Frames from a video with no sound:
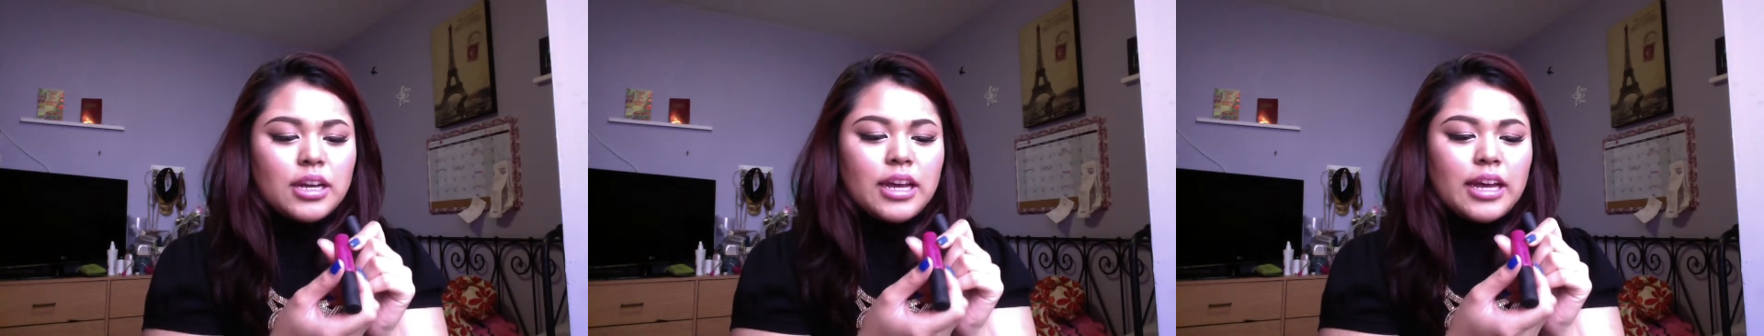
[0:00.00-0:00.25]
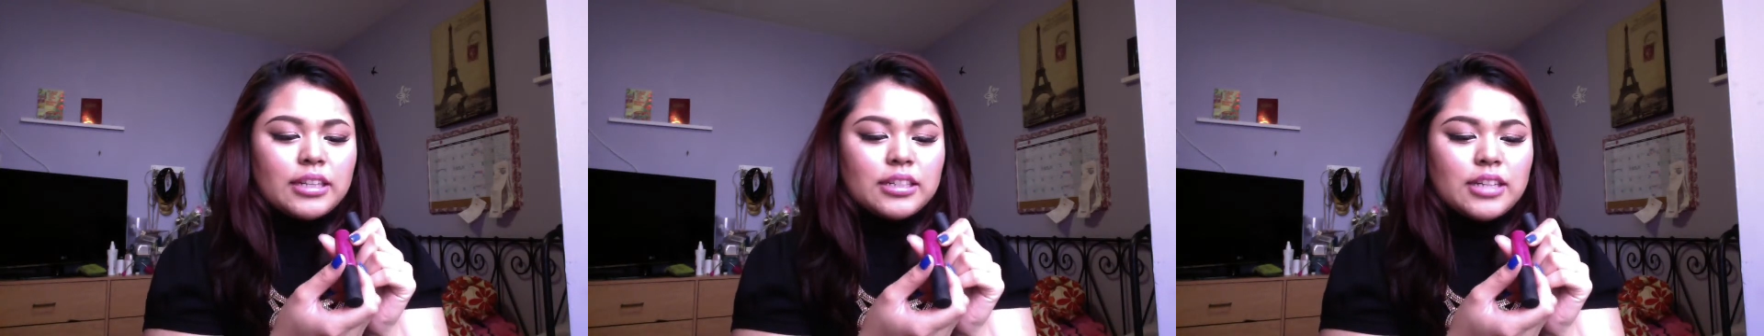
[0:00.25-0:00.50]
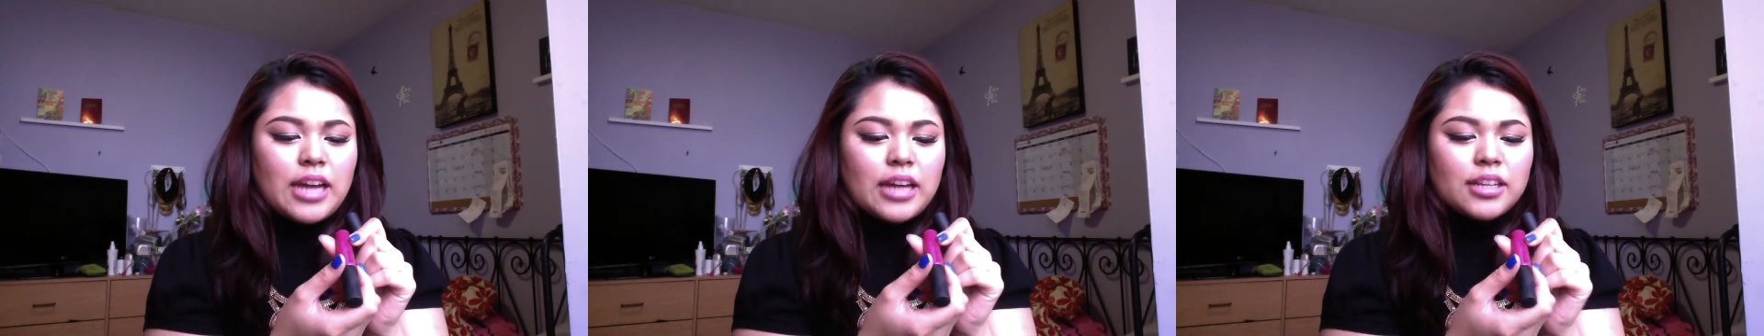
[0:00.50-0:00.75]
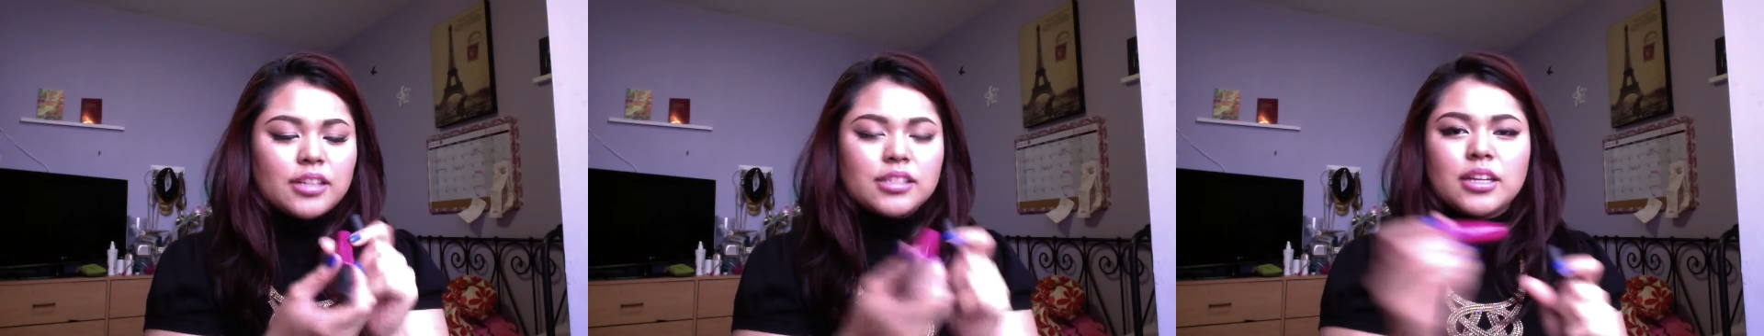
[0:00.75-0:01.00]
And
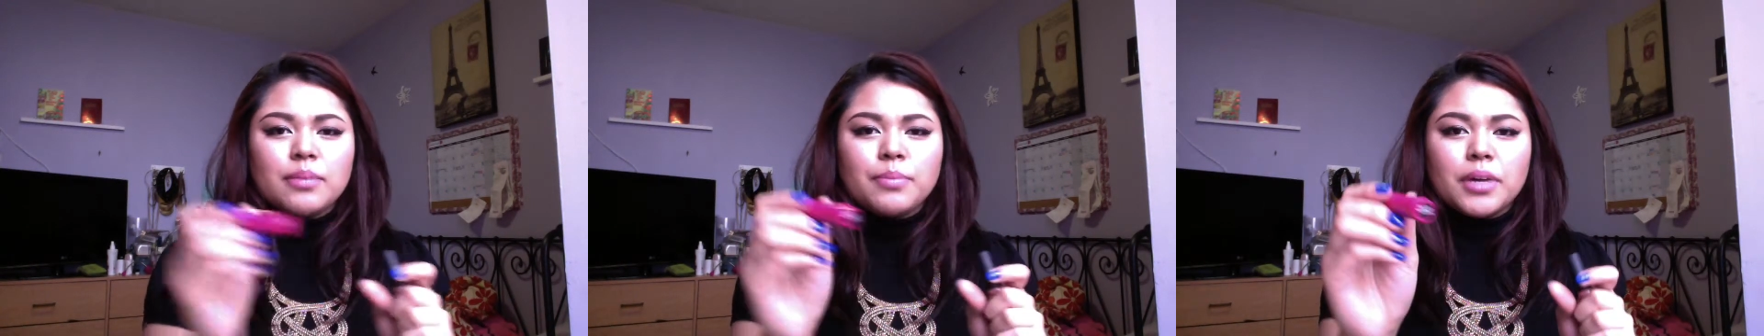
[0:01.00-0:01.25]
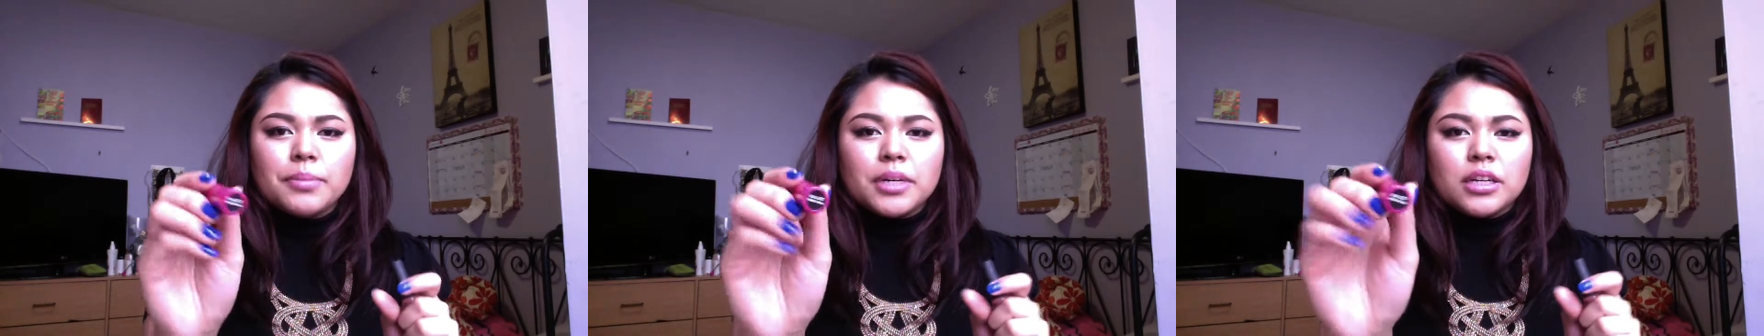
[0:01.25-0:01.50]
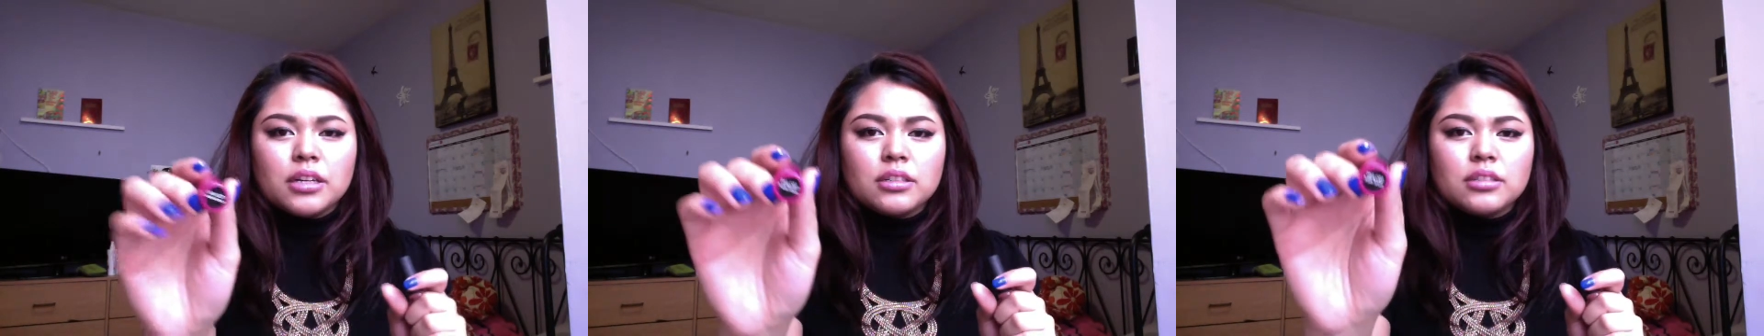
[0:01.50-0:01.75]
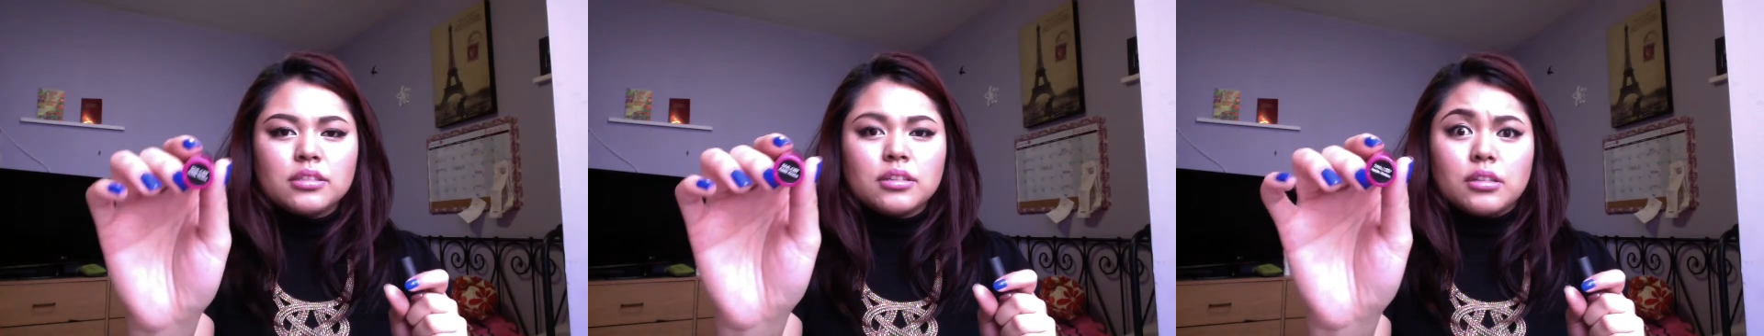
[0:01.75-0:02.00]
Addis Ababa. I
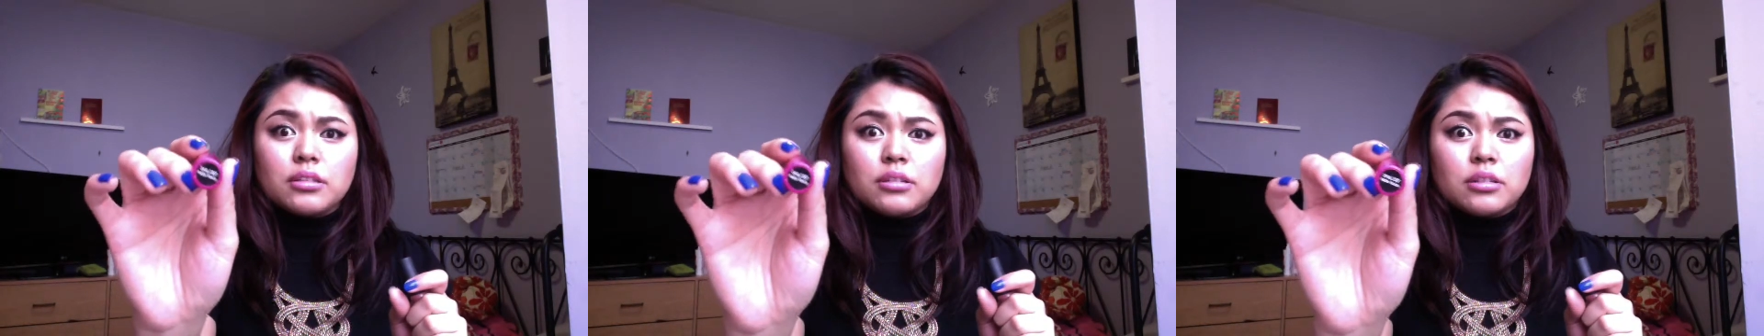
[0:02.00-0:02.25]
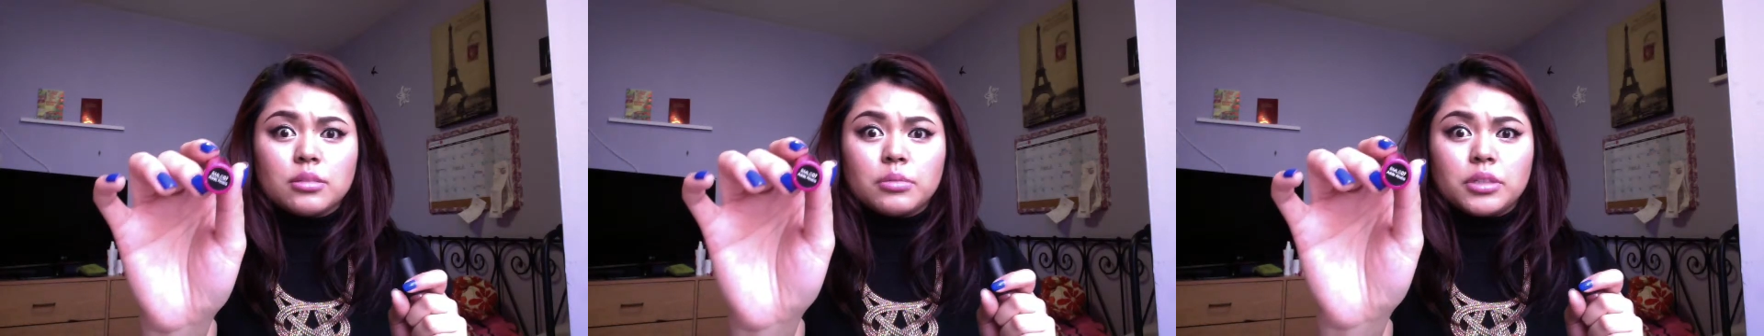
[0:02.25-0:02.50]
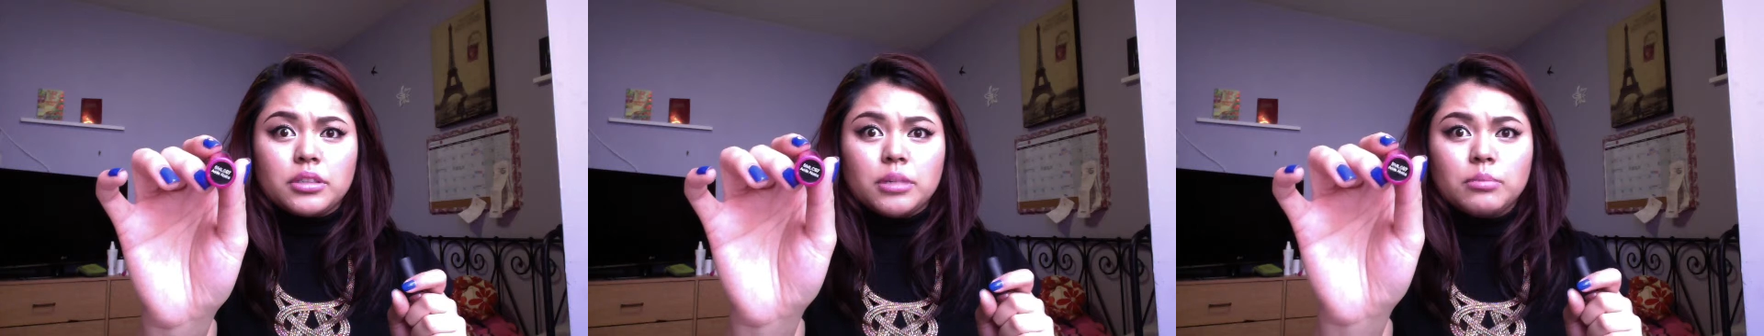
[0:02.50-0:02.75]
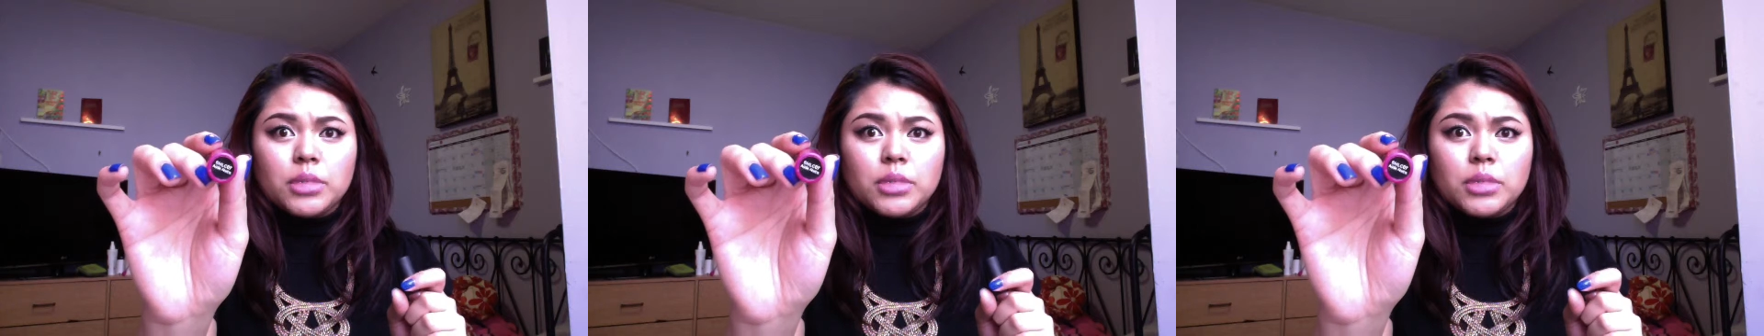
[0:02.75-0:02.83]
don't know this other name,